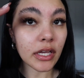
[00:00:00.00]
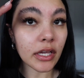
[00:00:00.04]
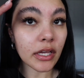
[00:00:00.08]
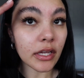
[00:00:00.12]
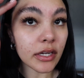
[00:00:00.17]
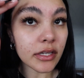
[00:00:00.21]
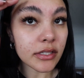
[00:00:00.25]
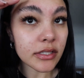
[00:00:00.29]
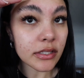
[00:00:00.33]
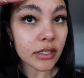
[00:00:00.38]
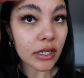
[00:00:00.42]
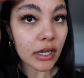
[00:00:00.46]
it
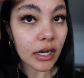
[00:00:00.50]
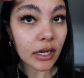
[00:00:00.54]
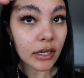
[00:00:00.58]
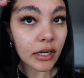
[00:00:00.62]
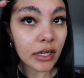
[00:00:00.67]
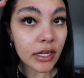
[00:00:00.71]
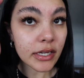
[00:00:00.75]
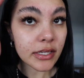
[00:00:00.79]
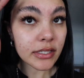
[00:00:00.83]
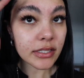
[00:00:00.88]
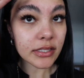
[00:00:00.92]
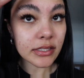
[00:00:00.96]
is
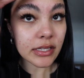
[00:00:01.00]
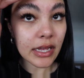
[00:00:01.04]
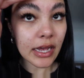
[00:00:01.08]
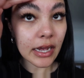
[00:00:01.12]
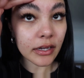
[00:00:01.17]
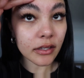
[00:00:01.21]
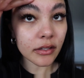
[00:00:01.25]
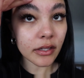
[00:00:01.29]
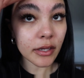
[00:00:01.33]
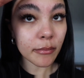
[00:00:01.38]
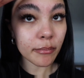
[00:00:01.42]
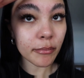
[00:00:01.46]
not
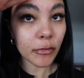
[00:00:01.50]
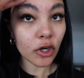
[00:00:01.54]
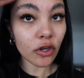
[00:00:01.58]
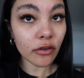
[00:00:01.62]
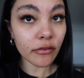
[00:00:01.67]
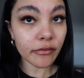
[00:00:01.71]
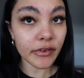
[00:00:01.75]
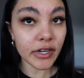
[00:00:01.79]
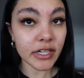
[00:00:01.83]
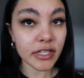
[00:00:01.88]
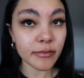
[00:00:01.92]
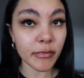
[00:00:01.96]
exactly
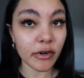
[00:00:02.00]
perfect,